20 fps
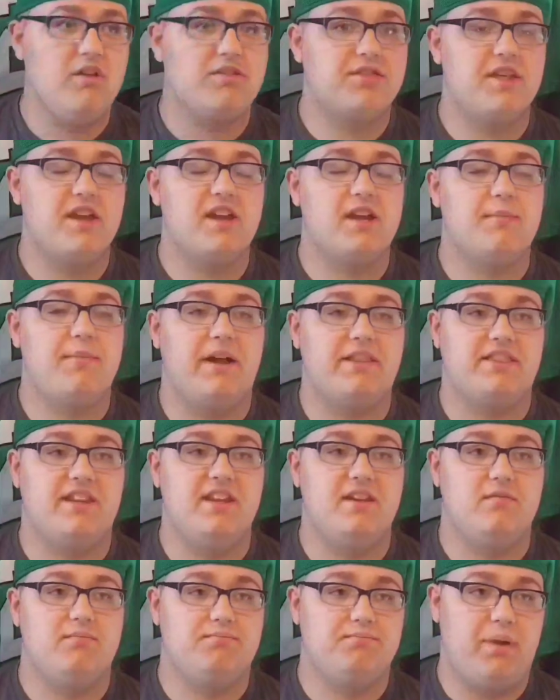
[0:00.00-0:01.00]
What do you think
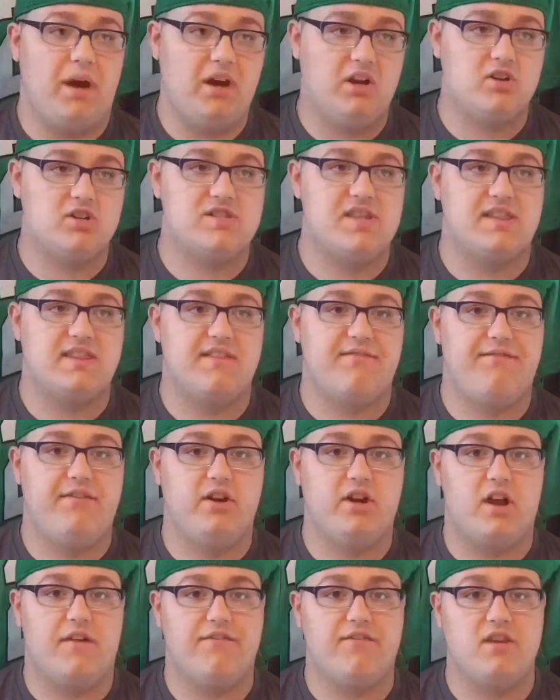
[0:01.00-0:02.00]
about the punters
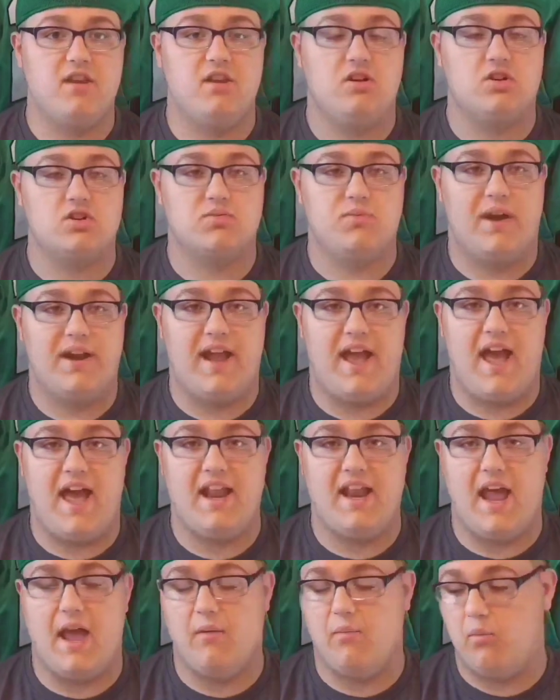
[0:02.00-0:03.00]
that the Philadelphia Eagles
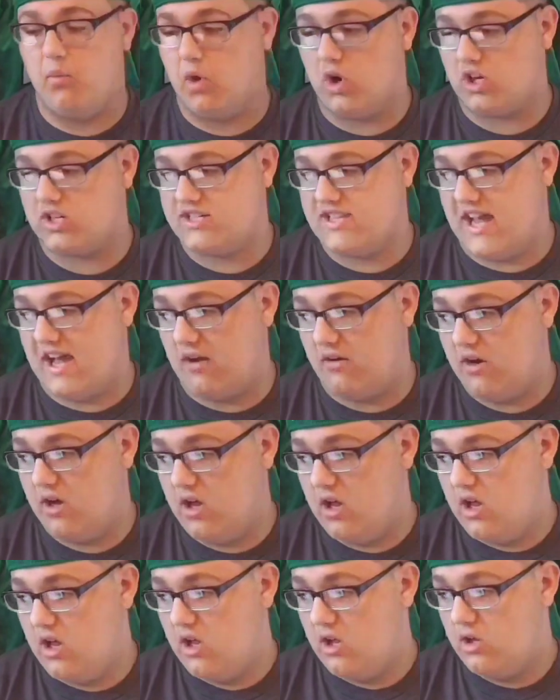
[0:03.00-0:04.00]
went ahead and worked
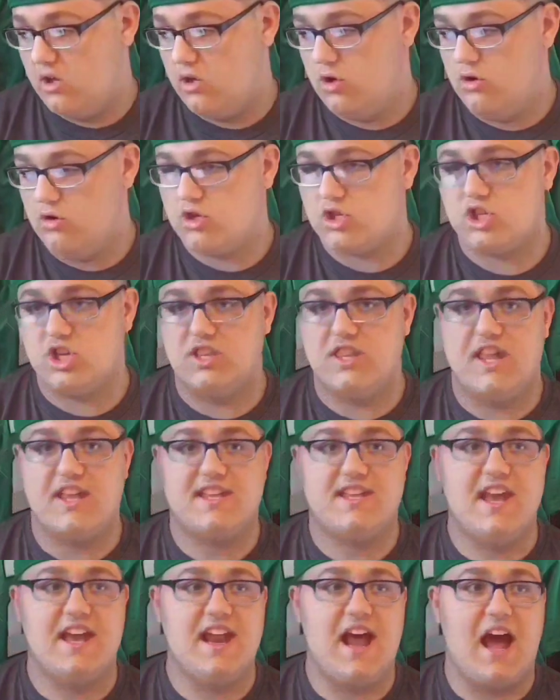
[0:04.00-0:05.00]
out? Who
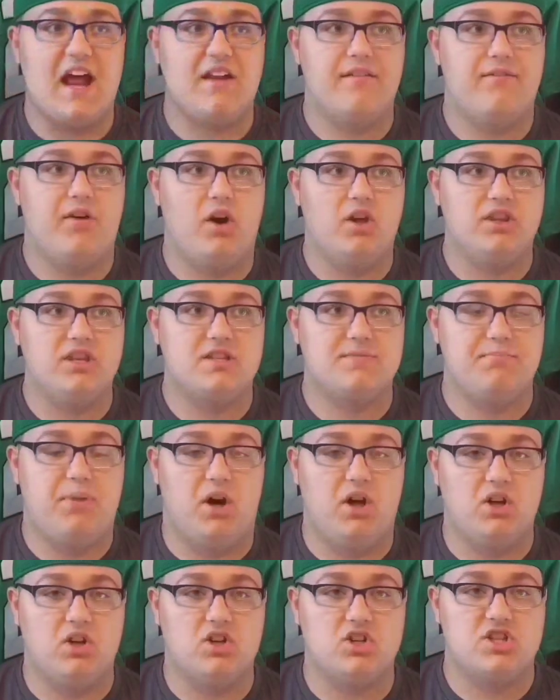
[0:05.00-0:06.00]
should they get out of all
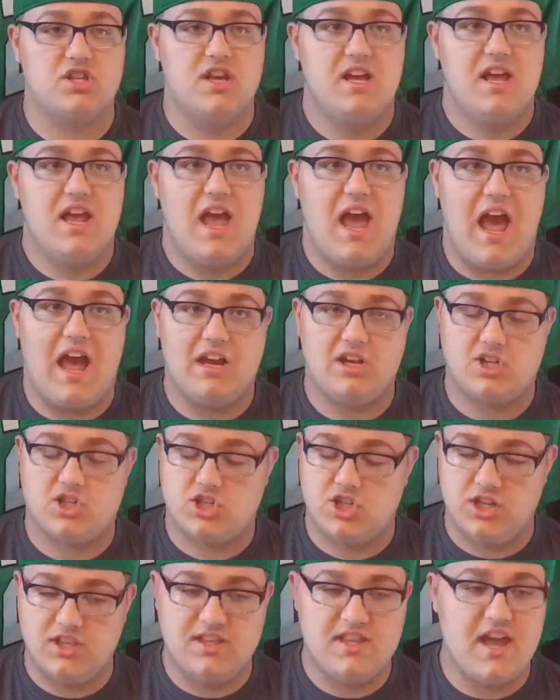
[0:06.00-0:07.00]
these punters?
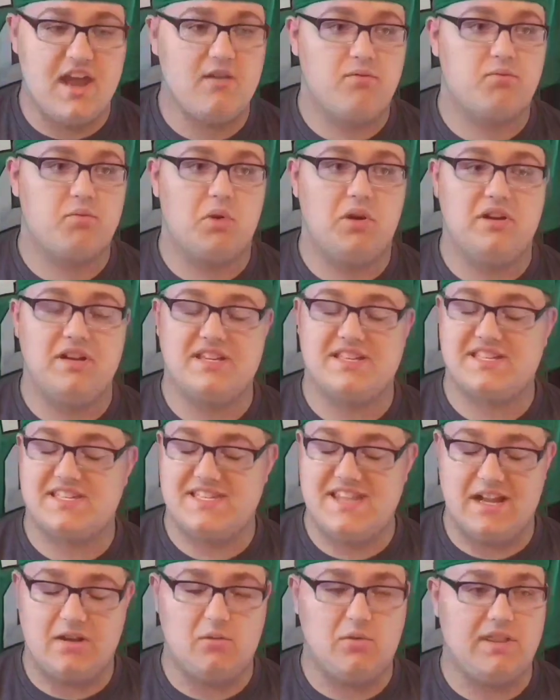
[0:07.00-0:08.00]
And should they
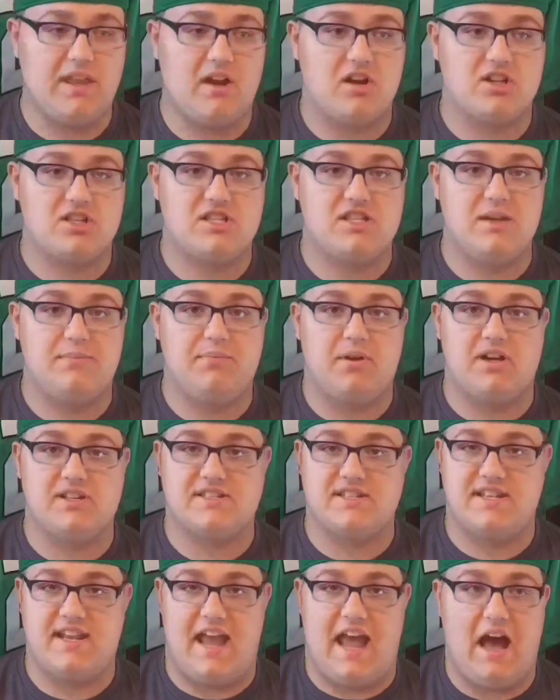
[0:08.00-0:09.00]
really stick with Aaron
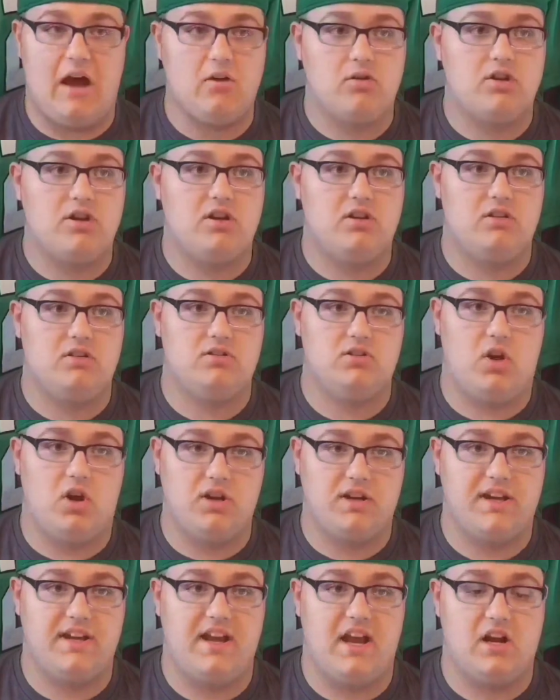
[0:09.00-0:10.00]
Sipos, and how
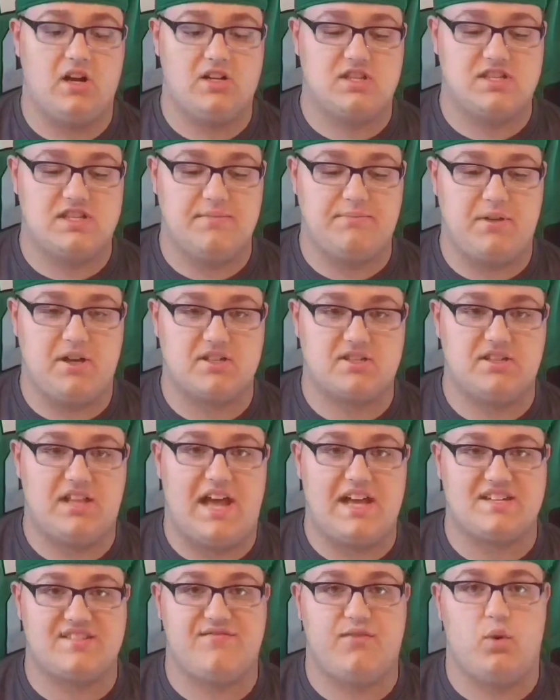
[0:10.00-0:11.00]
long can Aaron
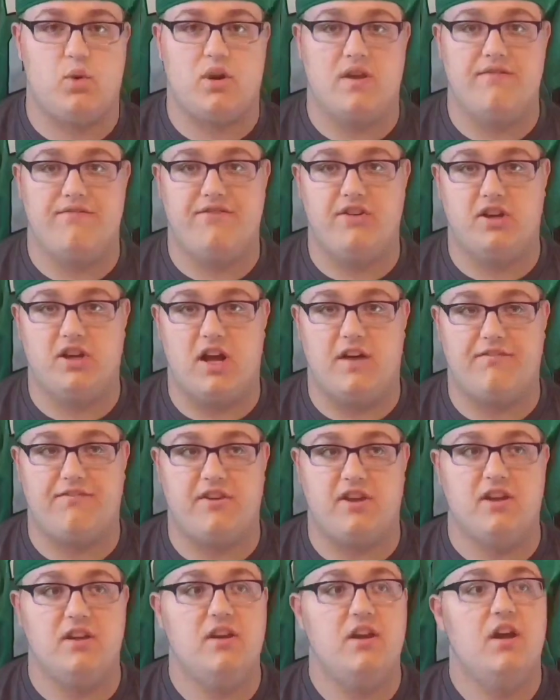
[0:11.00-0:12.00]
Sipos last for in
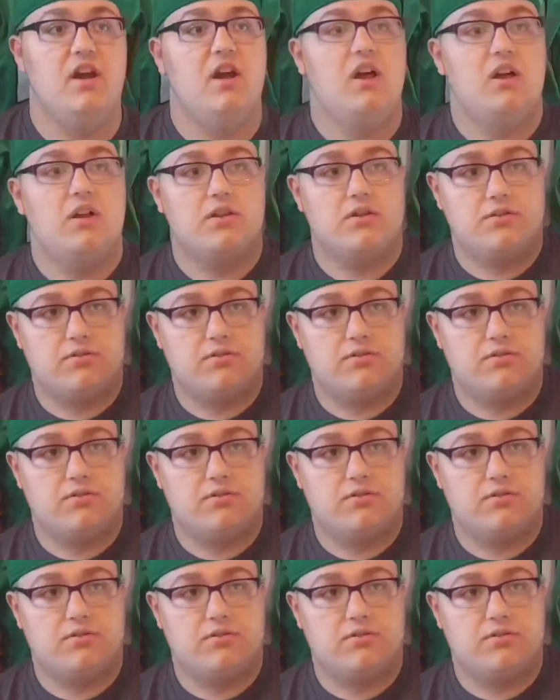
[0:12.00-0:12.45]
Philadelphia?